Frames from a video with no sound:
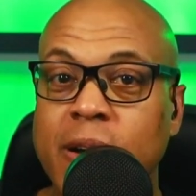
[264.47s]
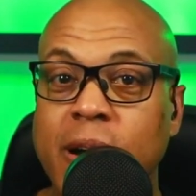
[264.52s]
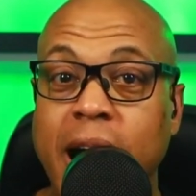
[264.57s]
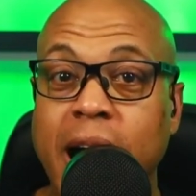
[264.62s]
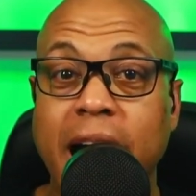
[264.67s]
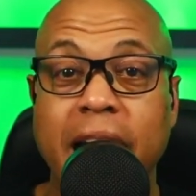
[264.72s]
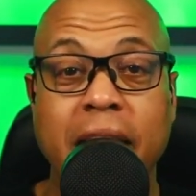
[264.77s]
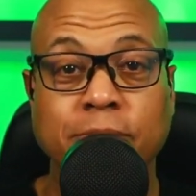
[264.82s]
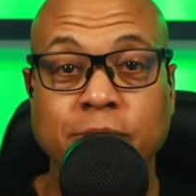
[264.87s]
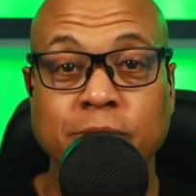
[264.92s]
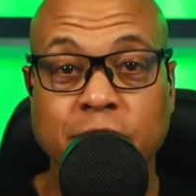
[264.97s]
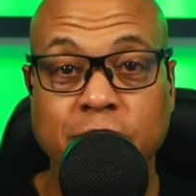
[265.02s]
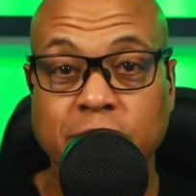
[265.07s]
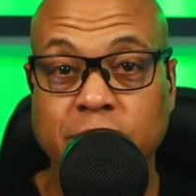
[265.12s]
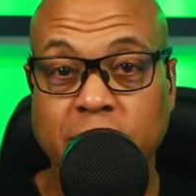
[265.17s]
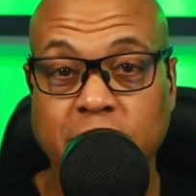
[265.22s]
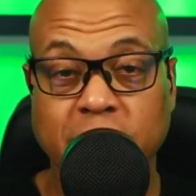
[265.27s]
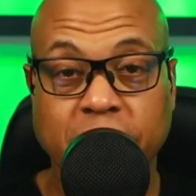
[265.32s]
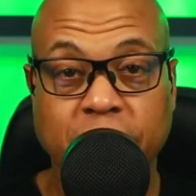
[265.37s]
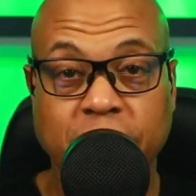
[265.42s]
I
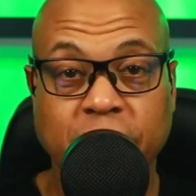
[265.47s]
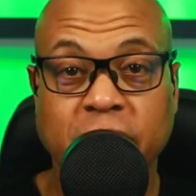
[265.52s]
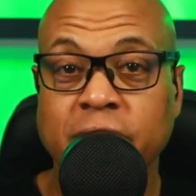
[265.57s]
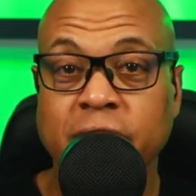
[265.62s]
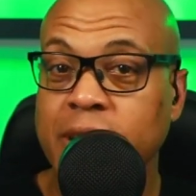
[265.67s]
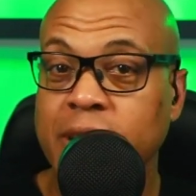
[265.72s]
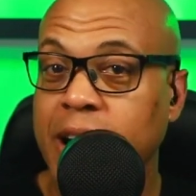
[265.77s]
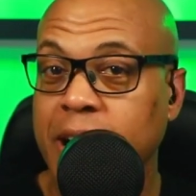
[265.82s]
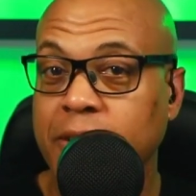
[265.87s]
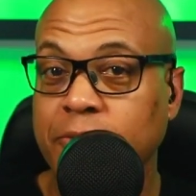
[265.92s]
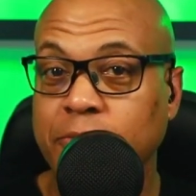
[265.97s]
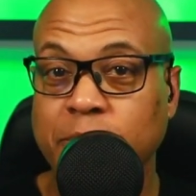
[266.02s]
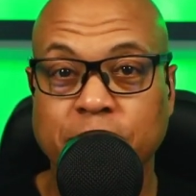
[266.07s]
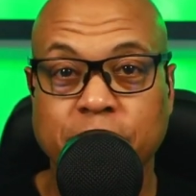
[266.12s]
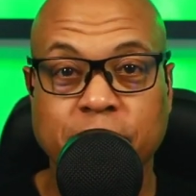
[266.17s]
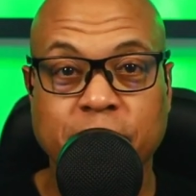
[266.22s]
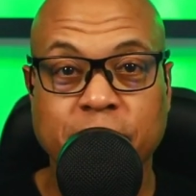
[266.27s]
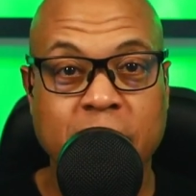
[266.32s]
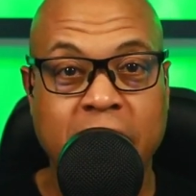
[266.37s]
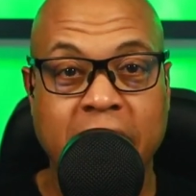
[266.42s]
absolutely love it. I've
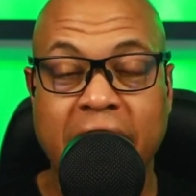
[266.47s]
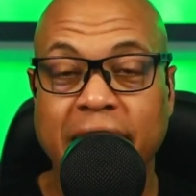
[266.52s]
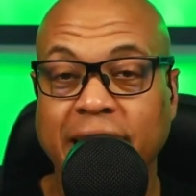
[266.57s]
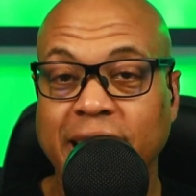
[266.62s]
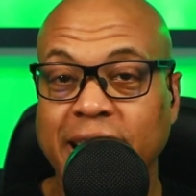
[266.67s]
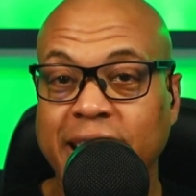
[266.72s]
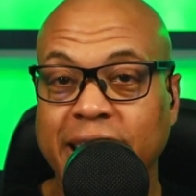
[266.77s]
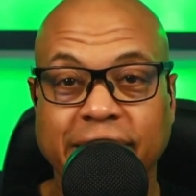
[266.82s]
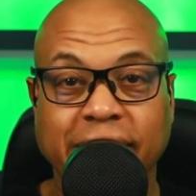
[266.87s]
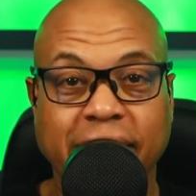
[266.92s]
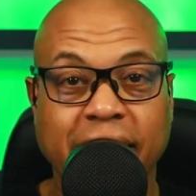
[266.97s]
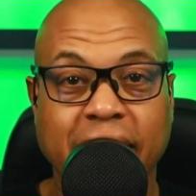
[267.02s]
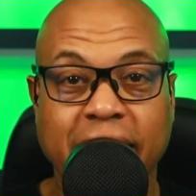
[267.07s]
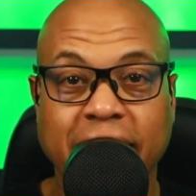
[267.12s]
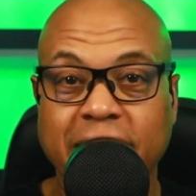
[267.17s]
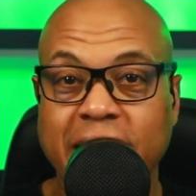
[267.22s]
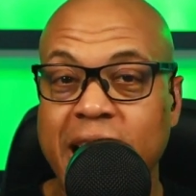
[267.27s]
had it in line